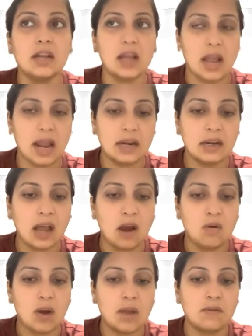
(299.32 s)
And
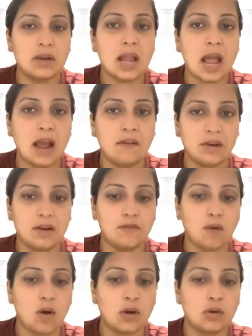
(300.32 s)
now I will have a
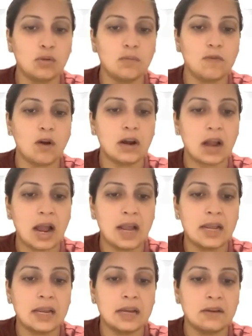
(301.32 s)
for loop for I in